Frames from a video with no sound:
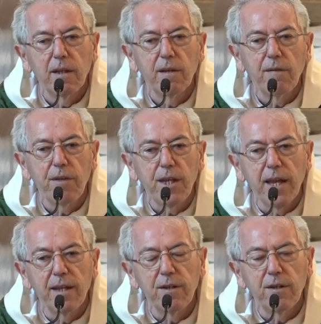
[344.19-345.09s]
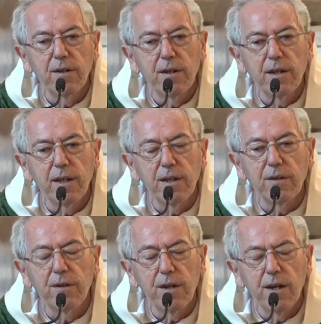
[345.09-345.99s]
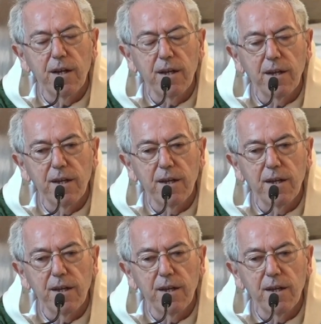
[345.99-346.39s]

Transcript: The end is nigh.